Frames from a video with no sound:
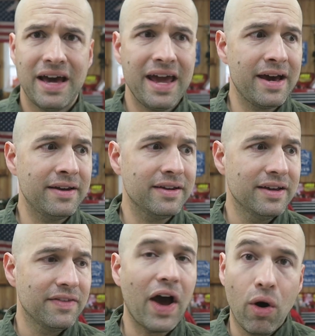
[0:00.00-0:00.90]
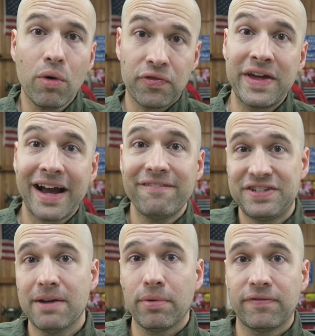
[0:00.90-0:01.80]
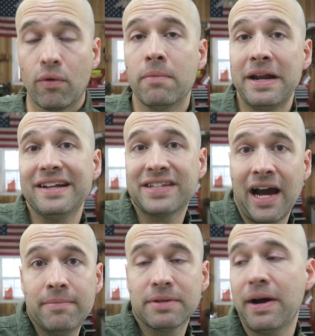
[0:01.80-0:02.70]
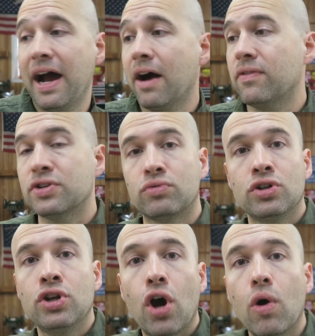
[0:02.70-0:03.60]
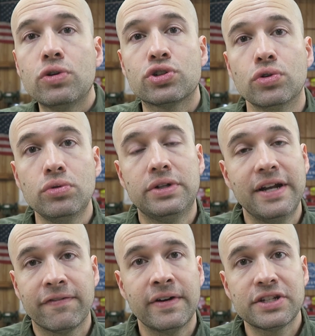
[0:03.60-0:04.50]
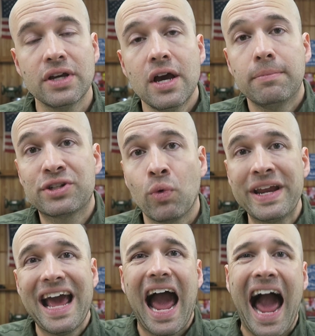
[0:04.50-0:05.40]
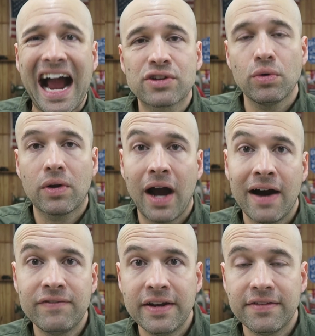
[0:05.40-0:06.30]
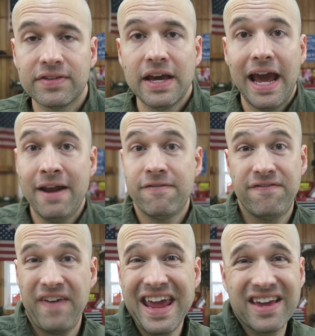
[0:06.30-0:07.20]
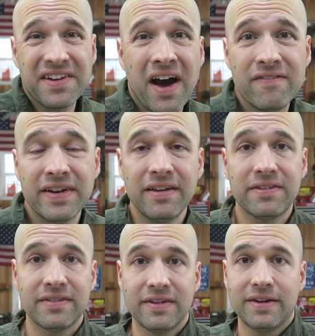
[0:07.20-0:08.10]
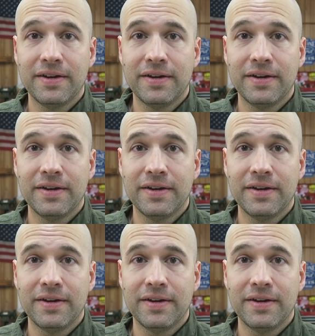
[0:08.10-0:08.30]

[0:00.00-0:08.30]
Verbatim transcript: And that whole thing I've said before many times about how there's no true difference between actual confidence and fake confidence.